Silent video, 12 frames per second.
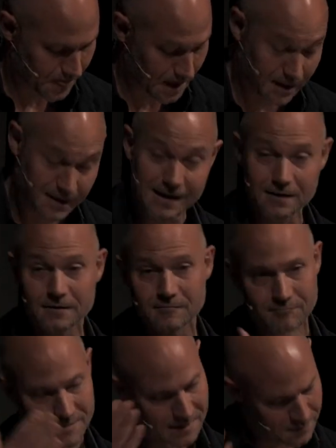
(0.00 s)
akin,
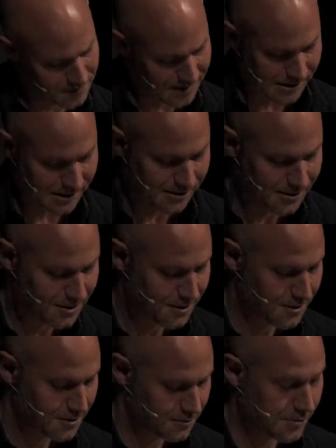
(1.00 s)
if it is,
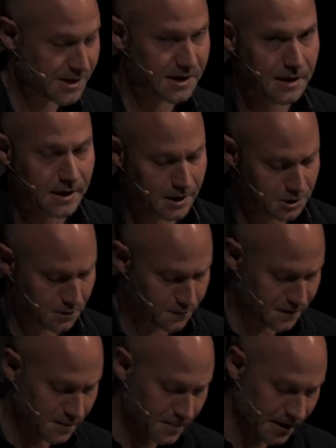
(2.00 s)
to the Declaration
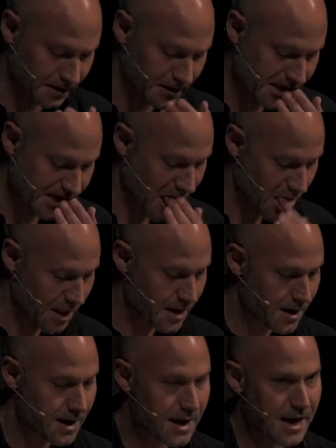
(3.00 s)
of Independence,
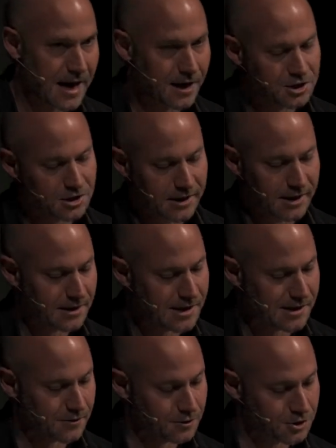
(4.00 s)
actually an
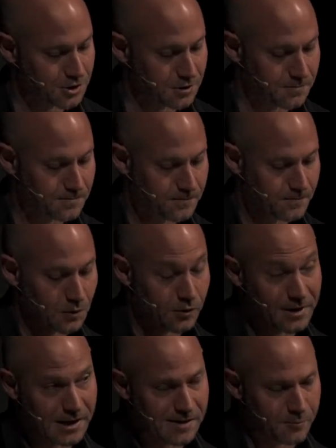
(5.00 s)
assertion or
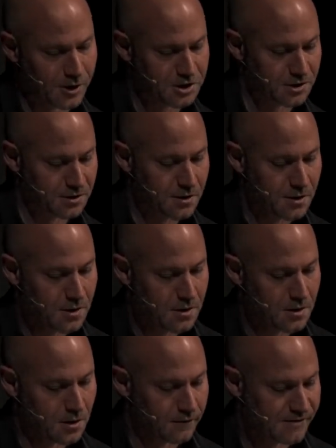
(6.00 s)
an expression
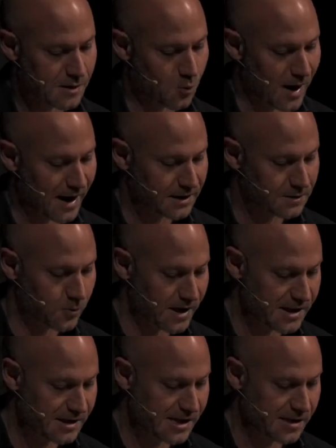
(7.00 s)
of the White
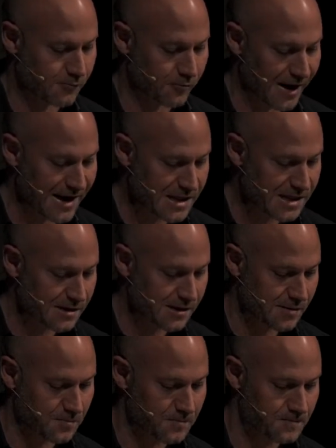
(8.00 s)
West's
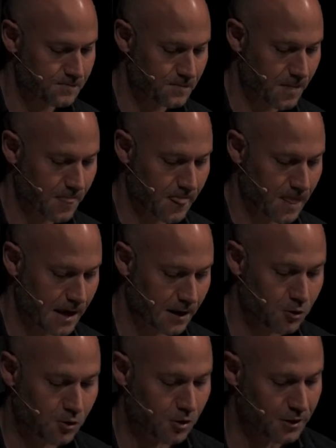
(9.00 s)
racism
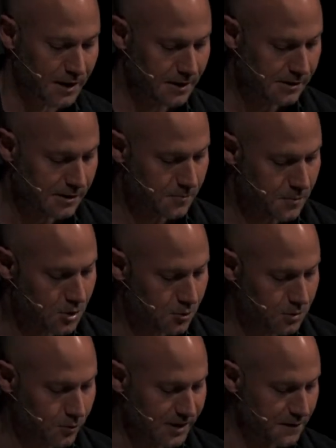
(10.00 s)
and colonialism?
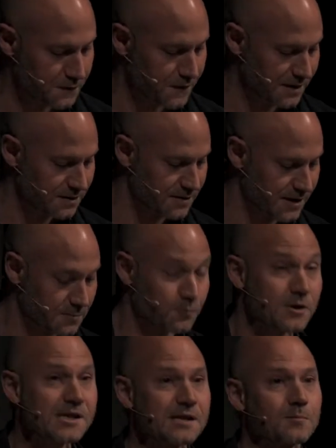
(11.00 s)
Should we defend that
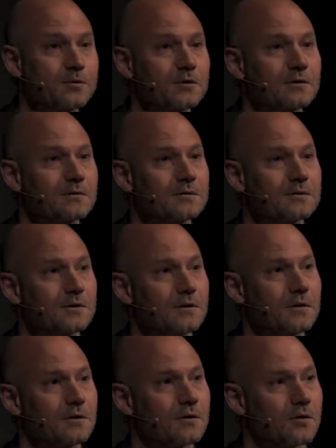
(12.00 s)
principle,
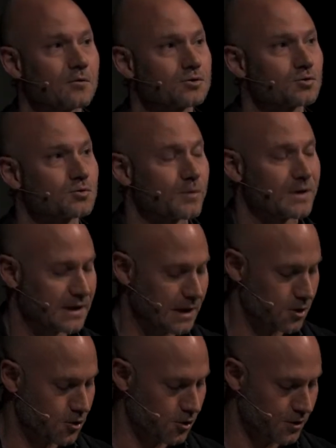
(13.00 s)
or should we
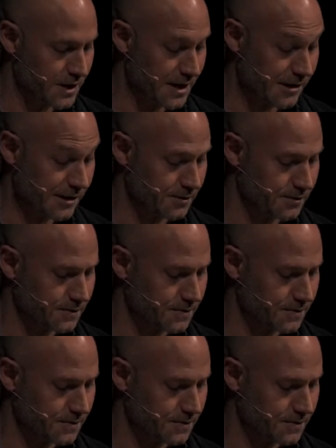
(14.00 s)
decolonize it?